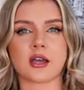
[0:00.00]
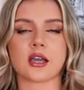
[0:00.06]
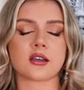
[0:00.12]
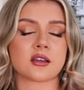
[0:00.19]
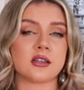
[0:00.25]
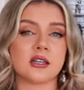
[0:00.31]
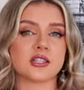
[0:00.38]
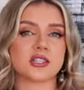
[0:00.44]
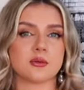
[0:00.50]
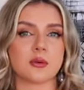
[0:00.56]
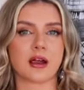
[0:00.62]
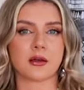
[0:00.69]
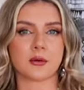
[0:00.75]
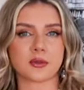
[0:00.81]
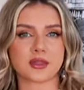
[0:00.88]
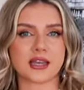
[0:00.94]
Like I can literally
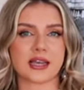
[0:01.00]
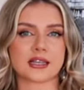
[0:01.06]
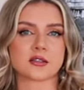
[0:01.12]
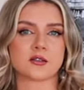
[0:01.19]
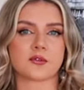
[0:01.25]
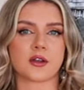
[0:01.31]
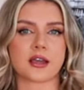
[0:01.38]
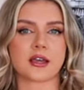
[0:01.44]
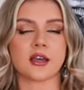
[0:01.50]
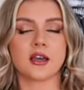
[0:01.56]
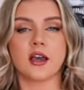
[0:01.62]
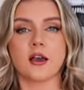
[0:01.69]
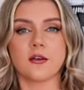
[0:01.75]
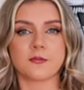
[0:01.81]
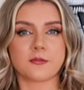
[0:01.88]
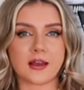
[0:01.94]
wear it with this, with like
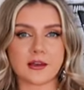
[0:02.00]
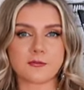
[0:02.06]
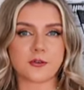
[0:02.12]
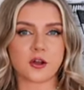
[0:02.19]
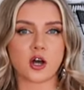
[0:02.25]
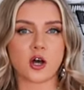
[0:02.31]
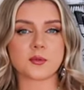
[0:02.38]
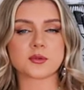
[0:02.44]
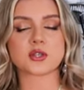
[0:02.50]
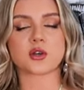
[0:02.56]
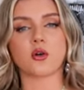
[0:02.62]
flip-flops,